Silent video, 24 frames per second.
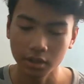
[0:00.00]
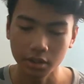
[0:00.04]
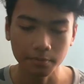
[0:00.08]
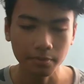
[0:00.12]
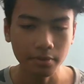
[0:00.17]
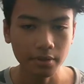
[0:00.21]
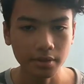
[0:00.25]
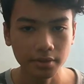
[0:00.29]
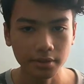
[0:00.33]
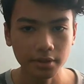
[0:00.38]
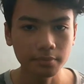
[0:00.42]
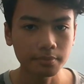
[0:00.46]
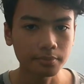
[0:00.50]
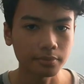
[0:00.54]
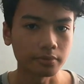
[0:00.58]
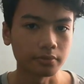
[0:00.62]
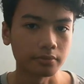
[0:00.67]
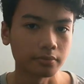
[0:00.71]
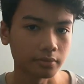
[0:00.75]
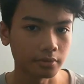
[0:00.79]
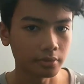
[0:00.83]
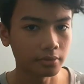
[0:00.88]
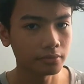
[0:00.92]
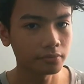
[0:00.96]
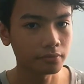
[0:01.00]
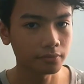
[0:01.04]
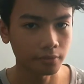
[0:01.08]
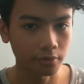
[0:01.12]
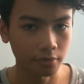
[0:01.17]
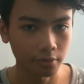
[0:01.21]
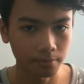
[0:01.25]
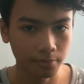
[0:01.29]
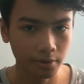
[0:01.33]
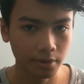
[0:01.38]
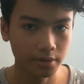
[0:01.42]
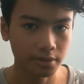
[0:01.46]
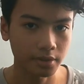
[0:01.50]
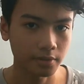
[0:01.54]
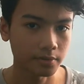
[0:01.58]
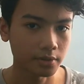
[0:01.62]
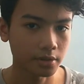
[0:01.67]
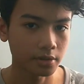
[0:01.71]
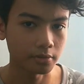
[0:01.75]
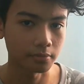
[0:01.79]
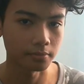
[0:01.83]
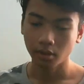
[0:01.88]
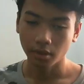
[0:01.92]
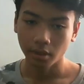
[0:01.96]
pretty simple, you know, for a part-time
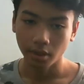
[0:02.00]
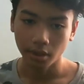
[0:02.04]
job.